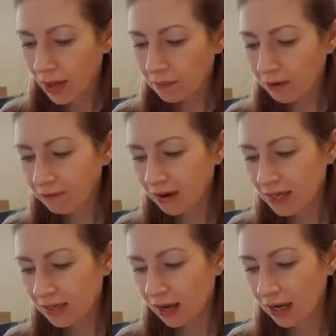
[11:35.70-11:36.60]
And by
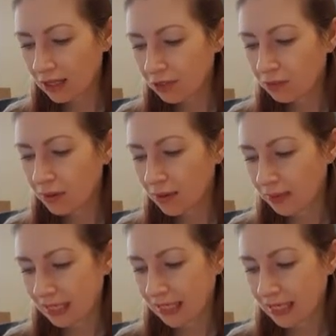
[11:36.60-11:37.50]
friends, I assume he
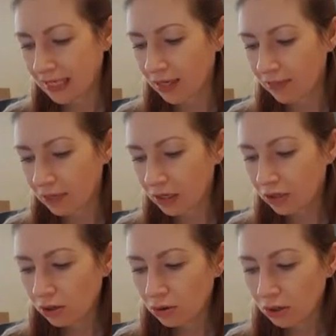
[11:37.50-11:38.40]
means Lisa.
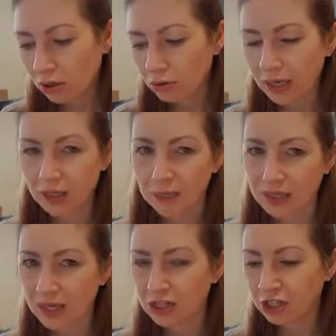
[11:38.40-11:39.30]
So the old
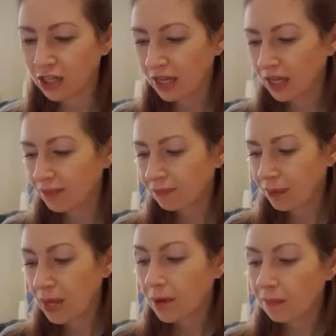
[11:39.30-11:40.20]
expectation thing?
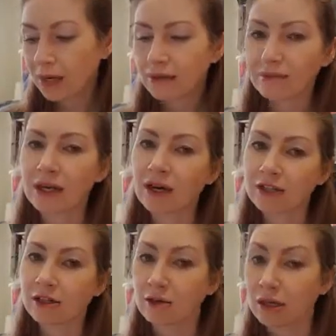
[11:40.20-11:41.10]
Believe me,
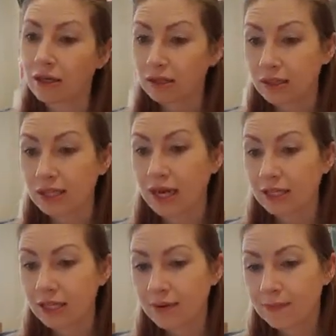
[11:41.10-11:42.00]
I totally
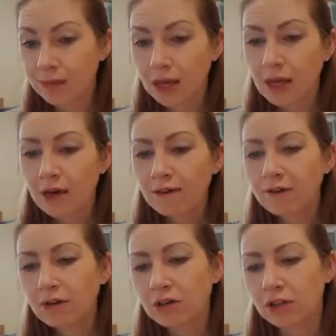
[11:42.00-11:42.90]
understand.
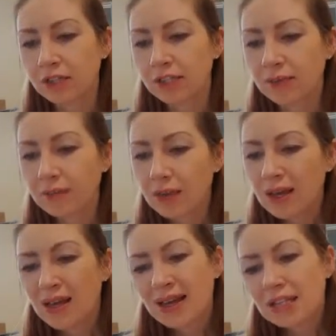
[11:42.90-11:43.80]
Phil nods.
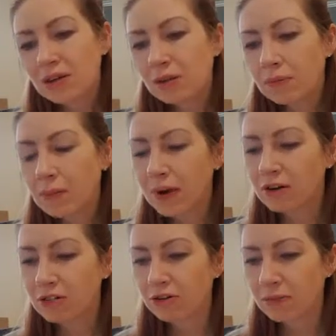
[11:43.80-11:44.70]
It's not that my
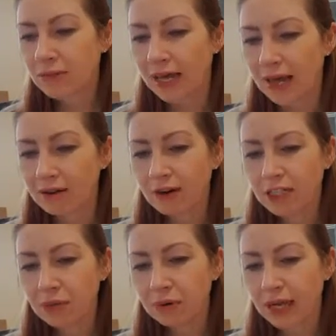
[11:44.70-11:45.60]
parents are upset. They're
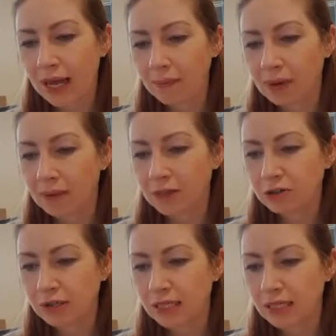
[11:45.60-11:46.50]
actually pretty happy I'm
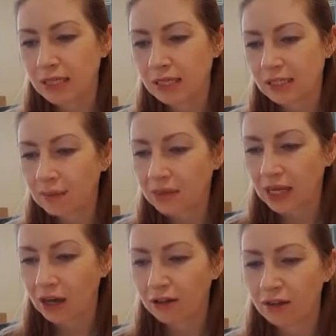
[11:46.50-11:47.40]
interested in
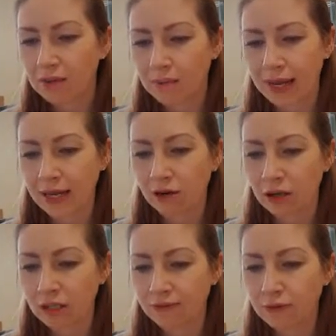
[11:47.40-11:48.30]
something other than playing
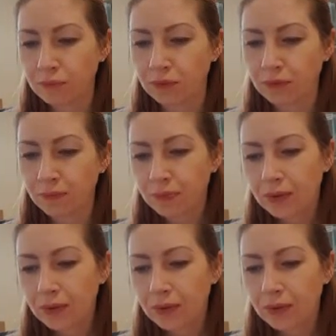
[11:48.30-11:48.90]
college football.